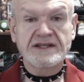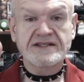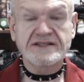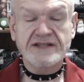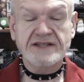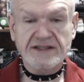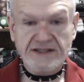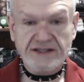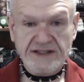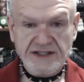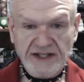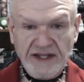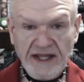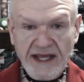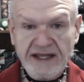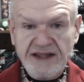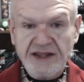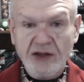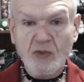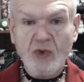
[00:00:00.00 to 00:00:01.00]
It's just
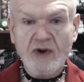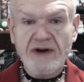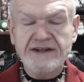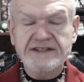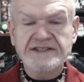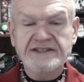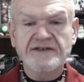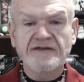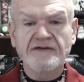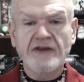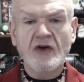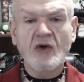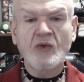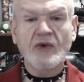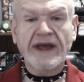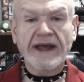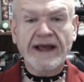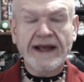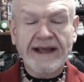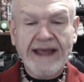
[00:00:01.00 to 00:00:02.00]
get the words
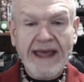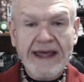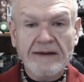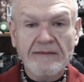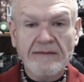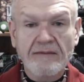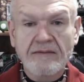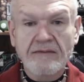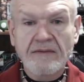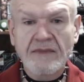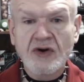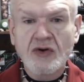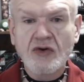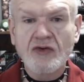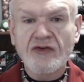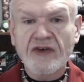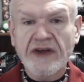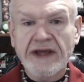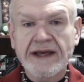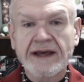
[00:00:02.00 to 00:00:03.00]
flowing, get
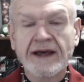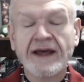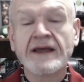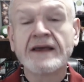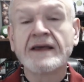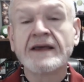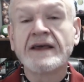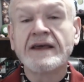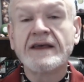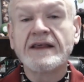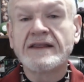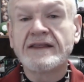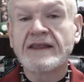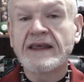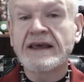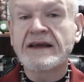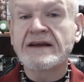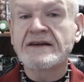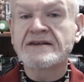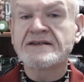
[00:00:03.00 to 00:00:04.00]
moving.
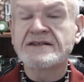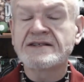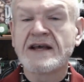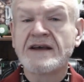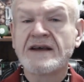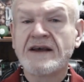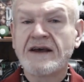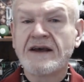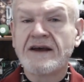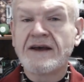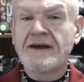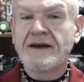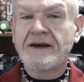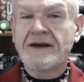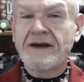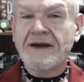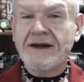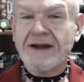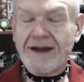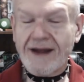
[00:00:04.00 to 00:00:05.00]
Things
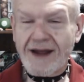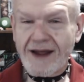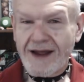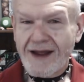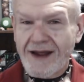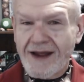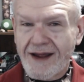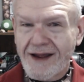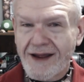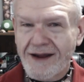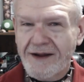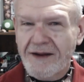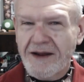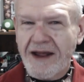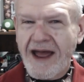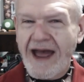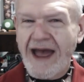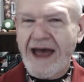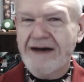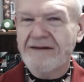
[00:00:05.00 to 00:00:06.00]

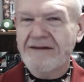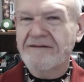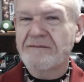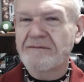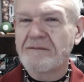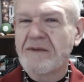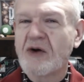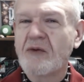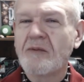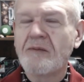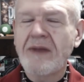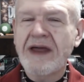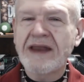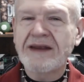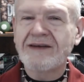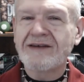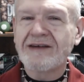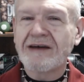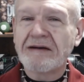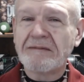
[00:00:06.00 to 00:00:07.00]
have
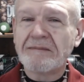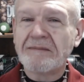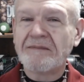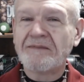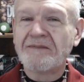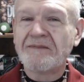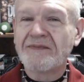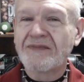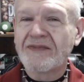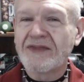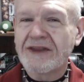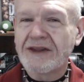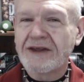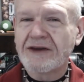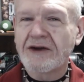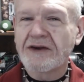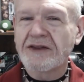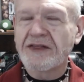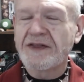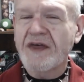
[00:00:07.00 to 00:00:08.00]
momentum.
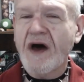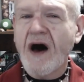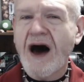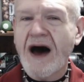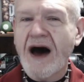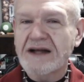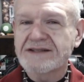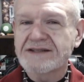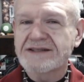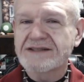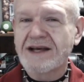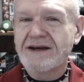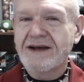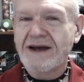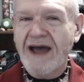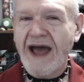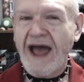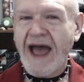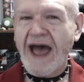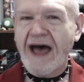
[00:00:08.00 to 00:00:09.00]
Your thoughts
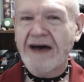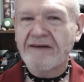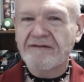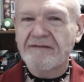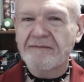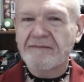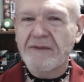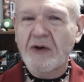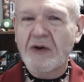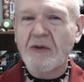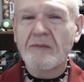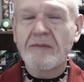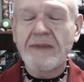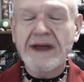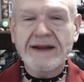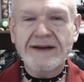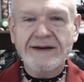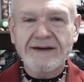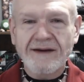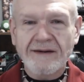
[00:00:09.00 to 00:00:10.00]
have
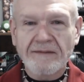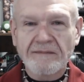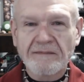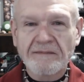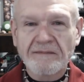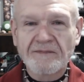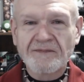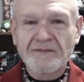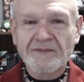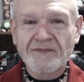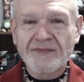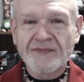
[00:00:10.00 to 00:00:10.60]
momentum.